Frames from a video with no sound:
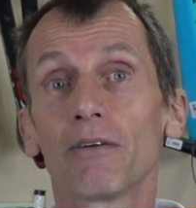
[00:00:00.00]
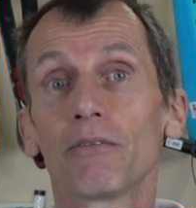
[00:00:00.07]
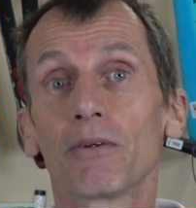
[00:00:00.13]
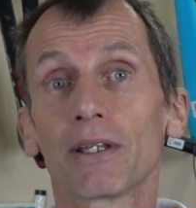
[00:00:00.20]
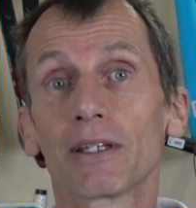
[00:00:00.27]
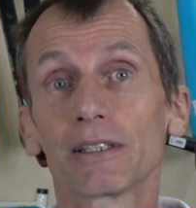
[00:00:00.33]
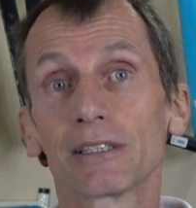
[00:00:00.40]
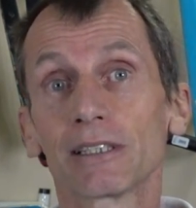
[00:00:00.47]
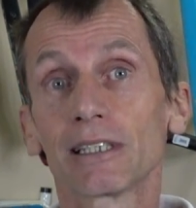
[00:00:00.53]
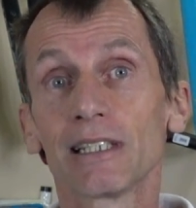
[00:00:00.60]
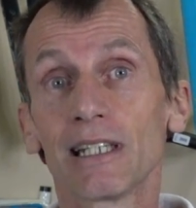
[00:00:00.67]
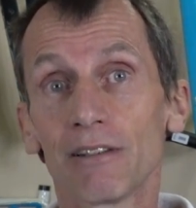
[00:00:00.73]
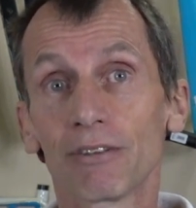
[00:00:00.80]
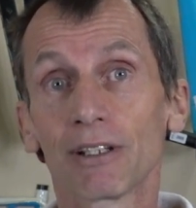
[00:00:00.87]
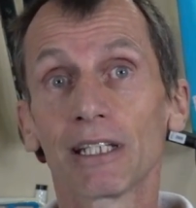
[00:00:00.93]
with a
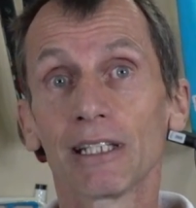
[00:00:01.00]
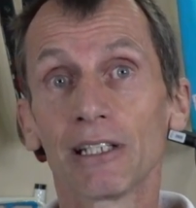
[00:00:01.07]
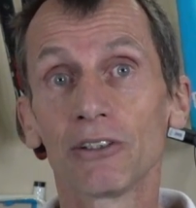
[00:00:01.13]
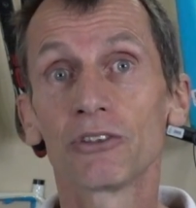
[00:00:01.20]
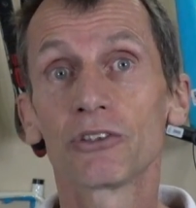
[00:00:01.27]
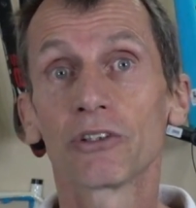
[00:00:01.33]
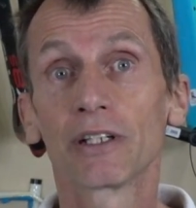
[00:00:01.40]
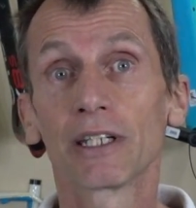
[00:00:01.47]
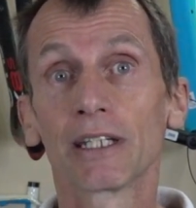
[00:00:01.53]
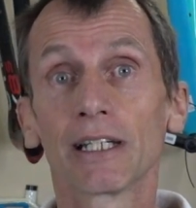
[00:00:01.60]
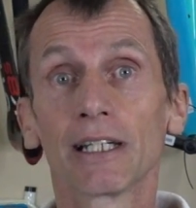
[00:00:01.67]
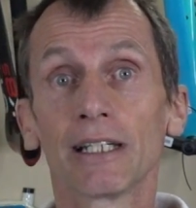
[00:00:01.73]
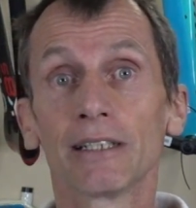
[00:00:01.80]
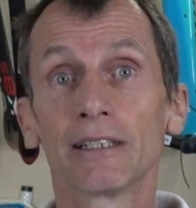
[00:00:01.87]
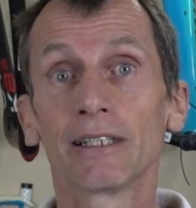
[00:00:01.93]
significant injury.
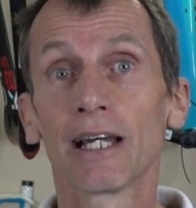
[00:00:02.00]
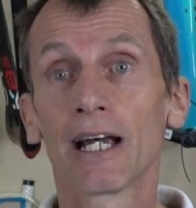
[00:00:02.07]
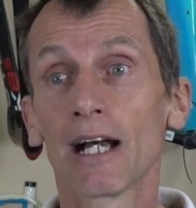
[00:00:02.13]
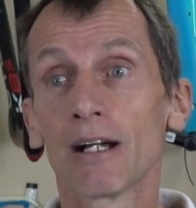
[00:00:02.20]
And